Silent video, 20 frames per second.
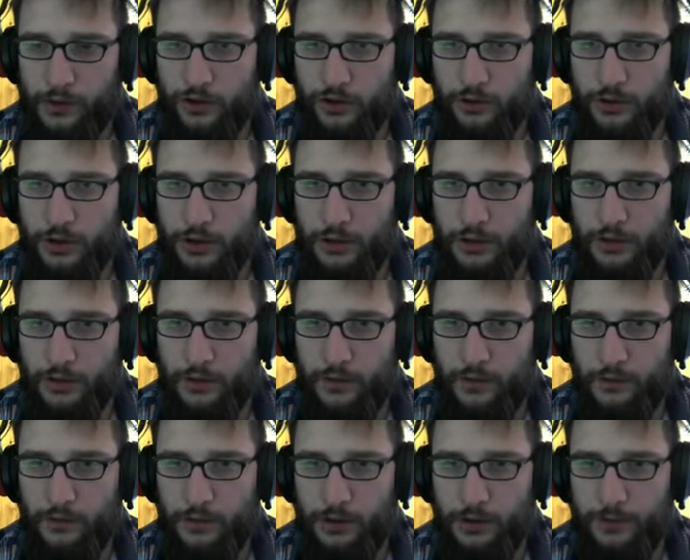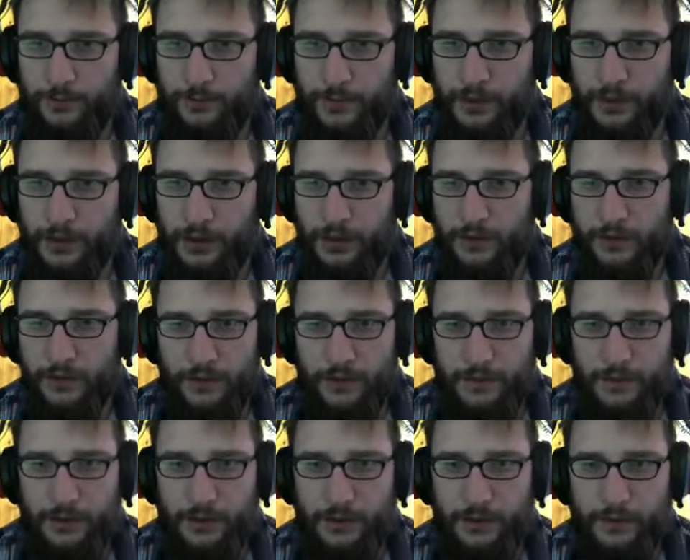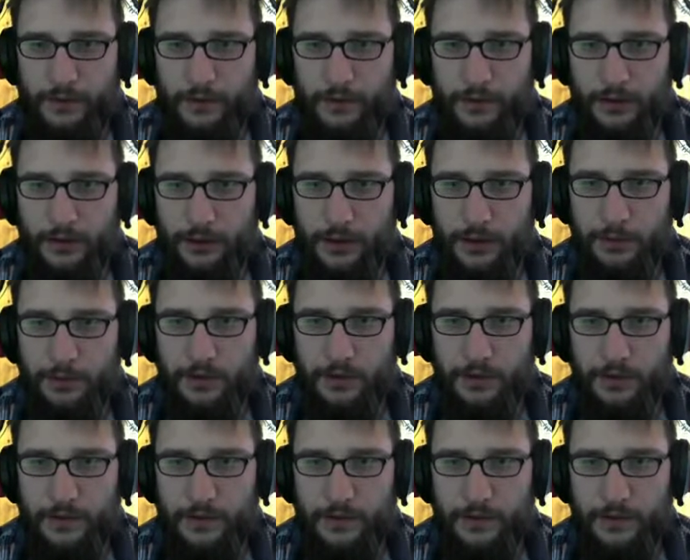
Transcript: Well, that thing's still trapped.